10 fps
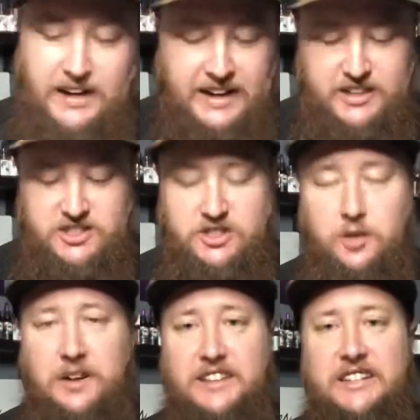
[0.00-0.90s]
it is
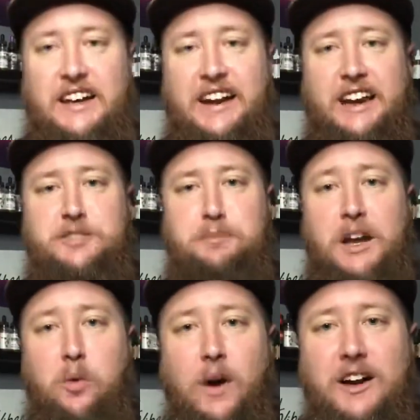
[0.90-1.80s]
so nice. And it's
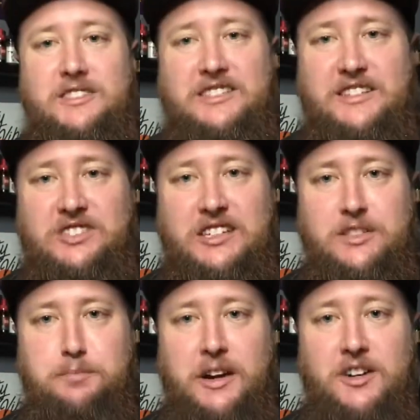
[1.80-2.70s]
been a while since I've seen
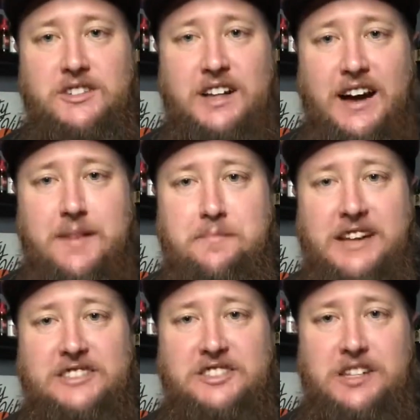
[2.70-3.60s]
his butters. I
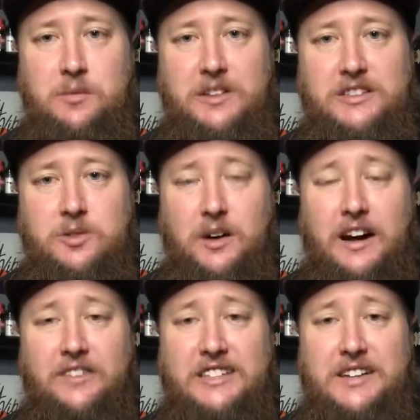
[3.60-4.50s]
messaged him when this
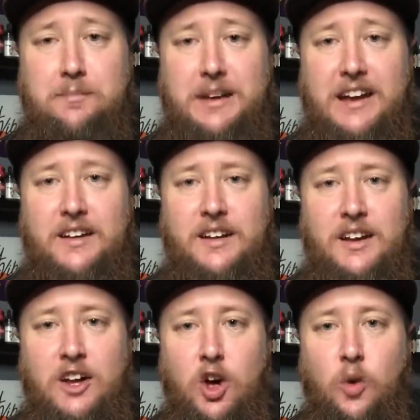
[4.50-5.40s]
arrived. I said, man,
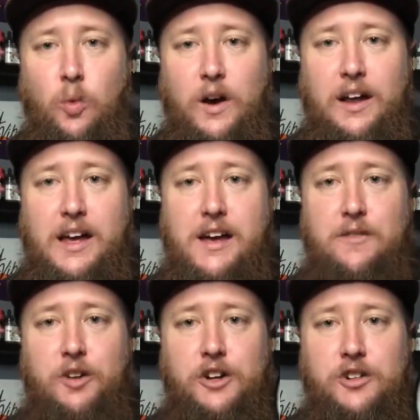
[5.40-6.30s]

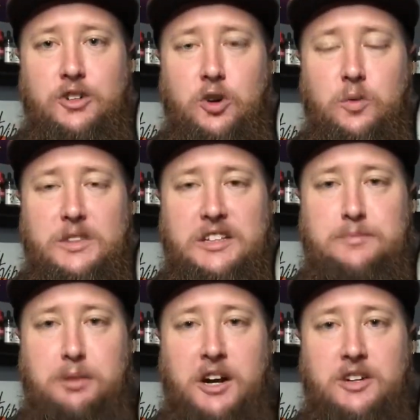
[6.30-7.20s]
whatever you're doing with these
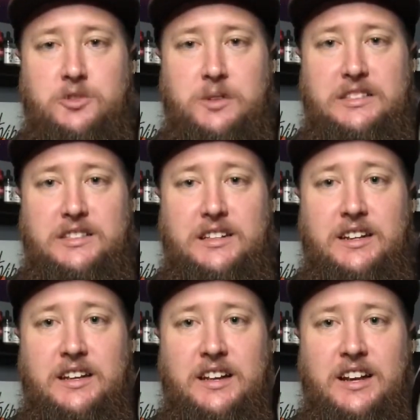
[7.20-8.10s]
butters
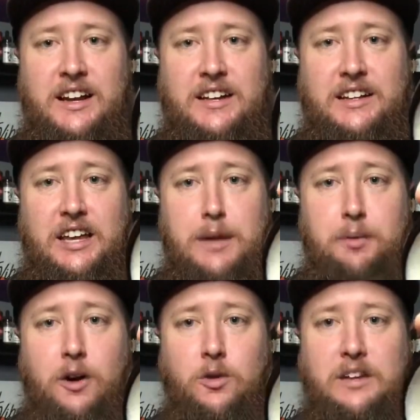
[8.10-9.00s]
recently, keep
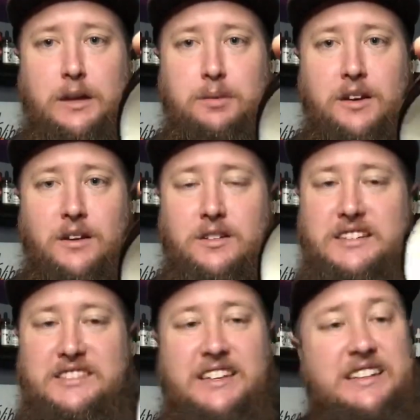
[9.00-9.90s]
on keeping on
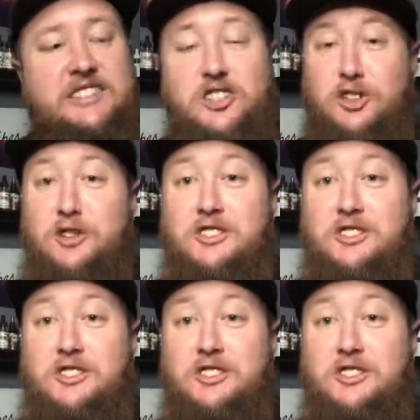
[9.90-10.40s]
because this looks